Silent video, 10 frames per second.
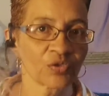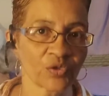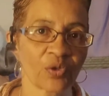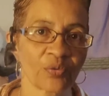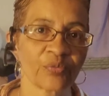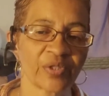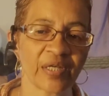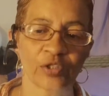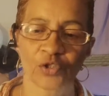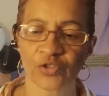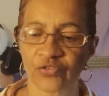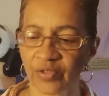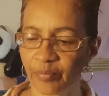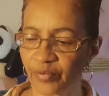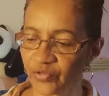So we got a good
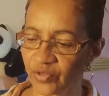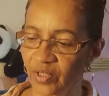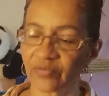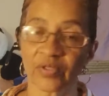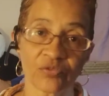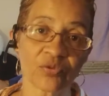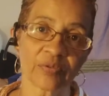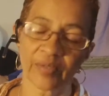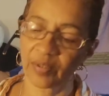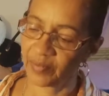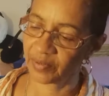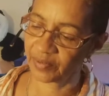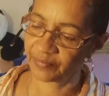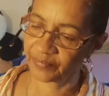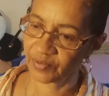steam pressure, guys. I truly recommend
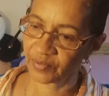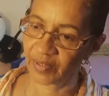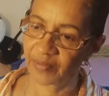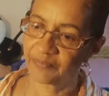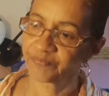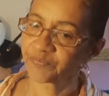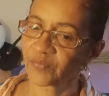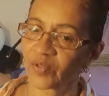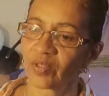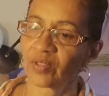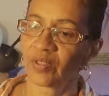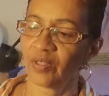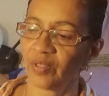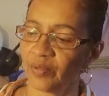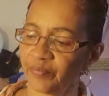it. Okay.
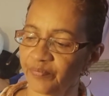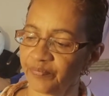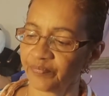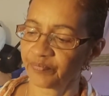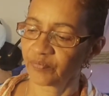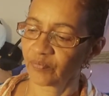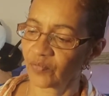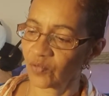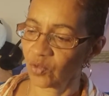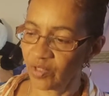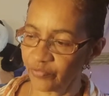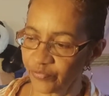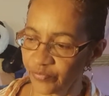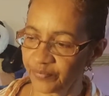Um, Off.